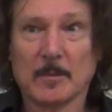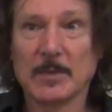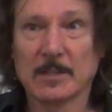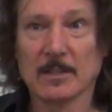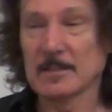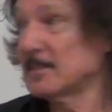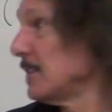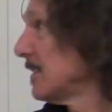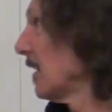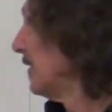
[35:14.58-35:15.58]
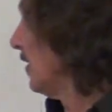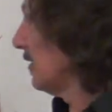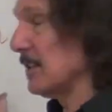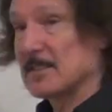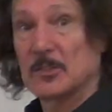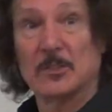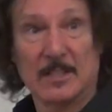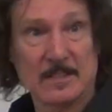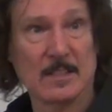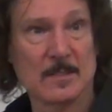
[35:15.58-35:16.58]
Because these are not as good
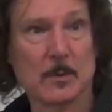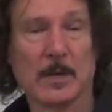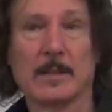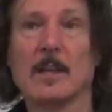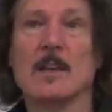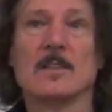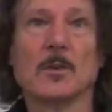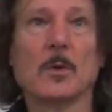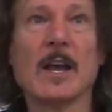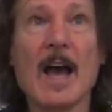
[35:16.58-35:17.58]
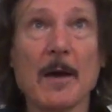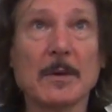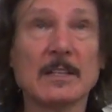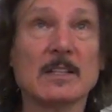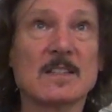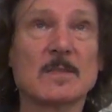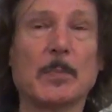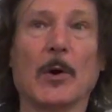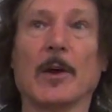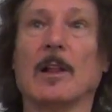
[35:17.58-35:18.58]
as this one. So how can it
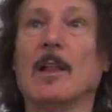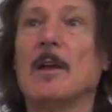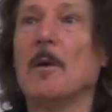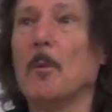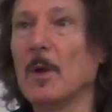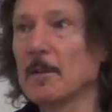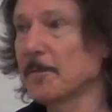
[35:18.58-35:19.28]
spoil? Well,